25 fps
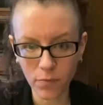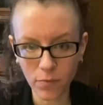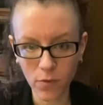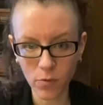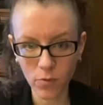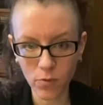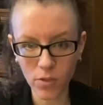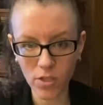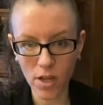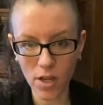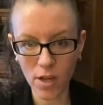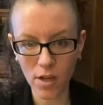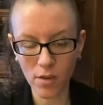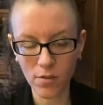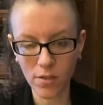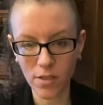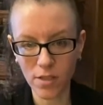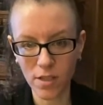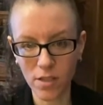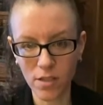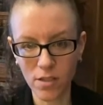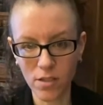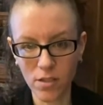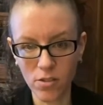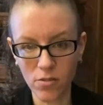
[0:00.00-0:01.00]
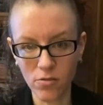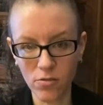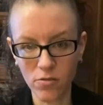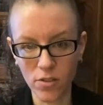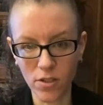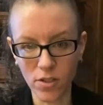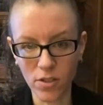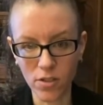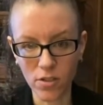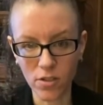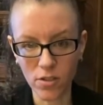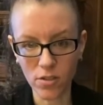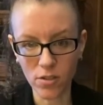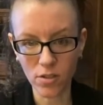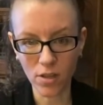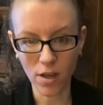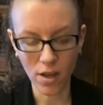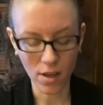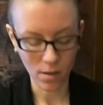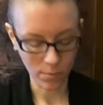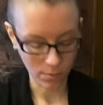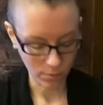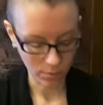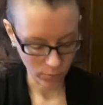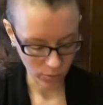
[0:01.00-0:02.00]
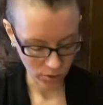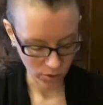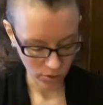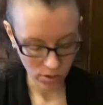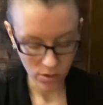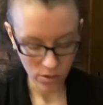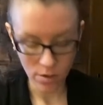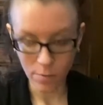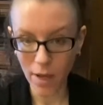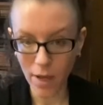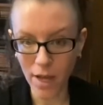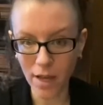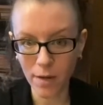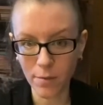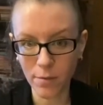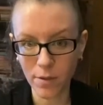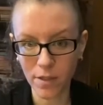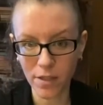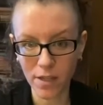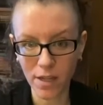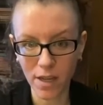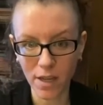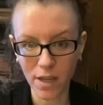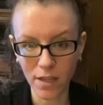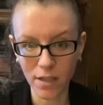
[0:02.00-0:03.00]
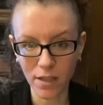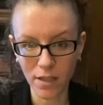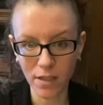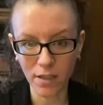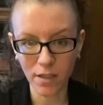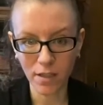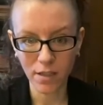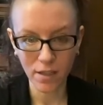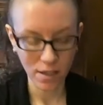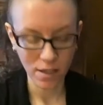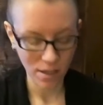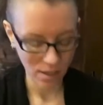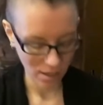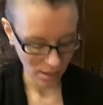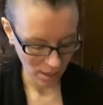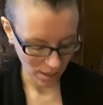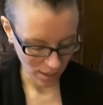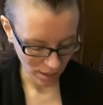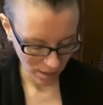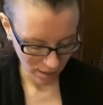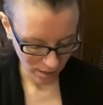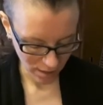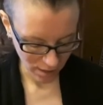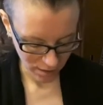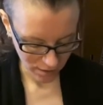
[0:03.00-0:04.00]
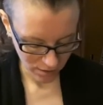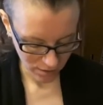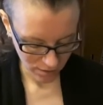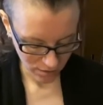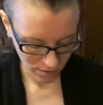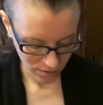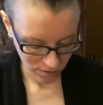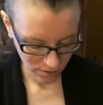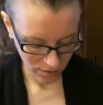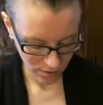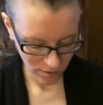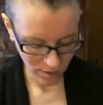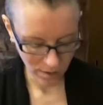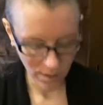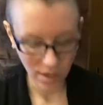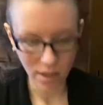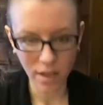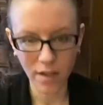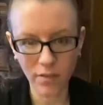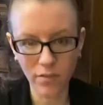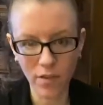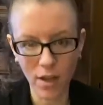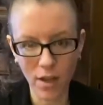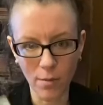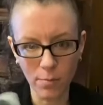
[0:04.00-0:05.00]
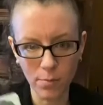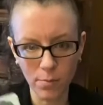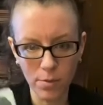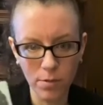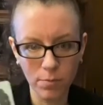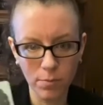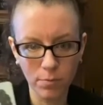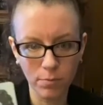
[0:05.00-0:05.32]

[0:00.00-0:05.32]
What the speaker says: which I always like to do first, which is the bottom of the deck, is the Knight of Cups.